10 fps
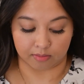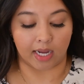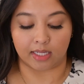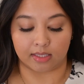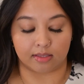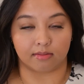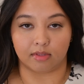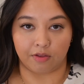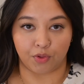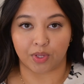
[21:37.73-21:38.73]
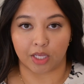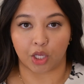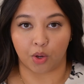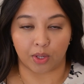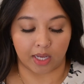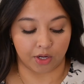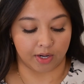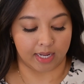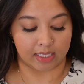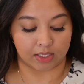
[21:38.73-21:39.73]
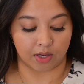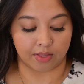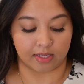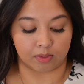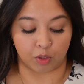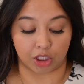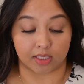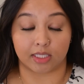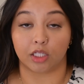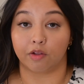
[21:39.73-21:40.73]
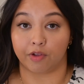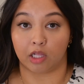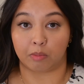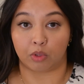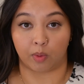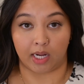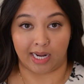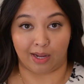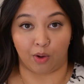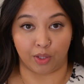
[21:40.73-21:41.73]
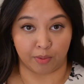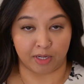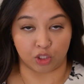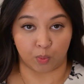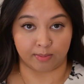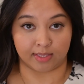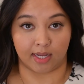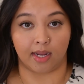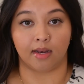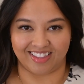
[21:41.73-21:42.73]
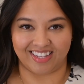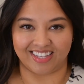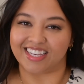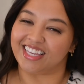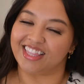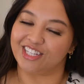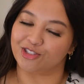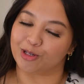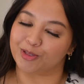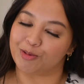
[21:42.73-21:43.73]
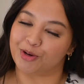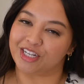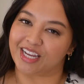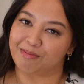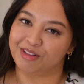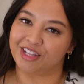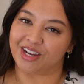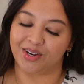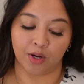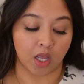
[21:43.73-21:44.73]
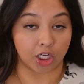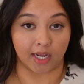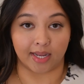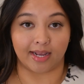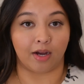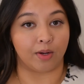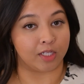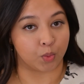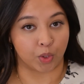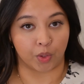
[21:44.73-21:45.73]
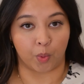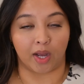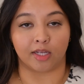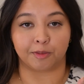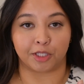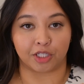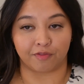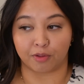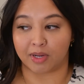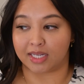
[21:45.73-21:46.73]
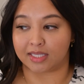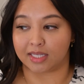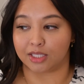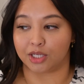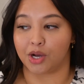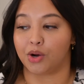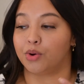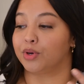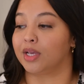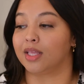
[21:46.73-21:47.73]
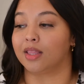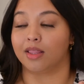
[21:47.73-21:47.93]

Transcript: Guys, if you can go get your hands on this, which it's still available right now on Lemare's website, link in the description bar down below. Check it out, it's worthwhile, especially if you're my skin tone.